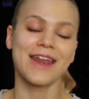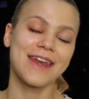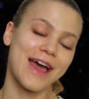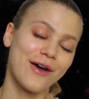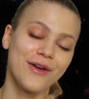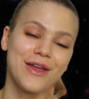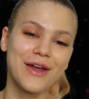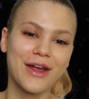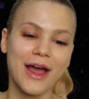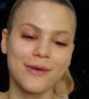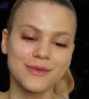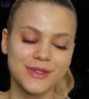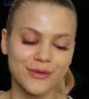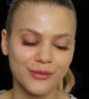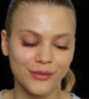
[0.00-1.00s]
And now here
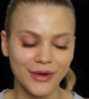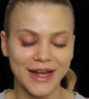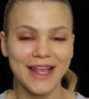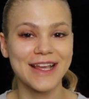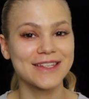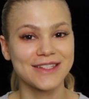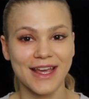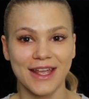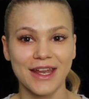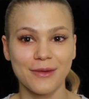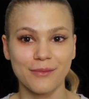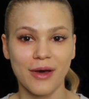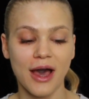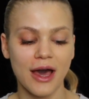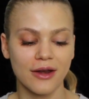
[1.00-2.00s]
comes a really
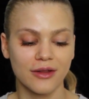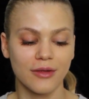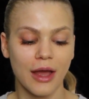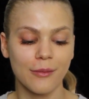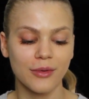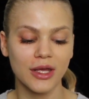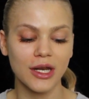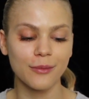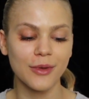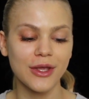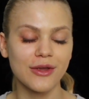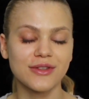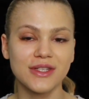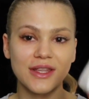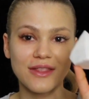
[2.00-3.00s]
exciting part. I'm gonna be
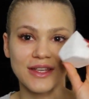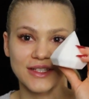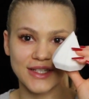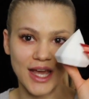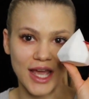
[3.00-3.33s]
using the